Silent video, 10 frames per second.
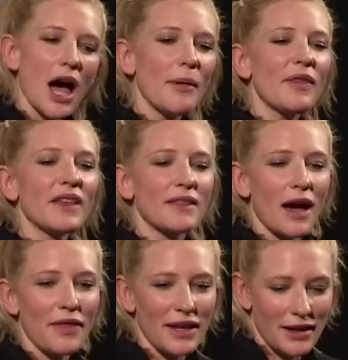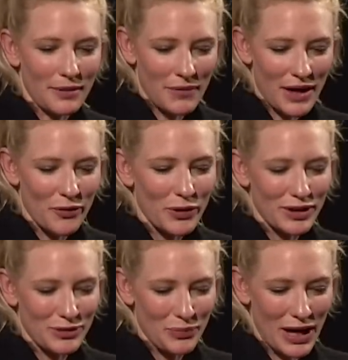I think, I think um,
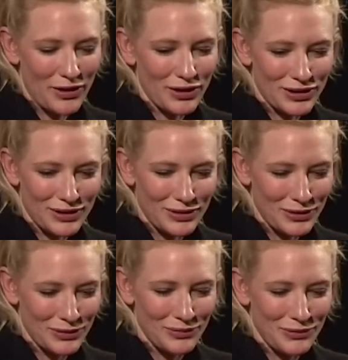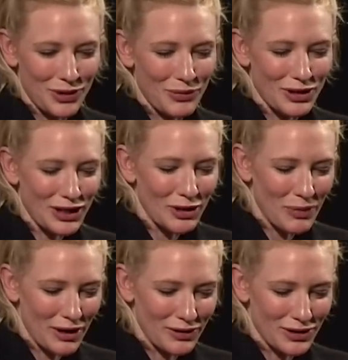everyone's parents who, you know, when you tell your
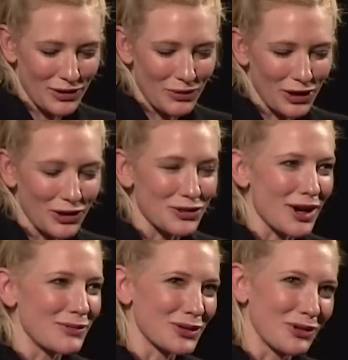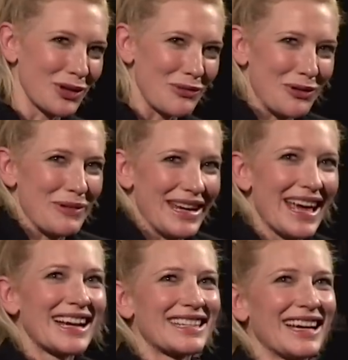parents that you want to go to drama school, you want to be an
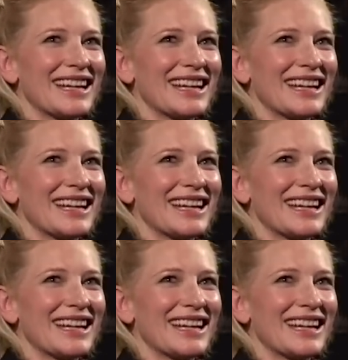actor,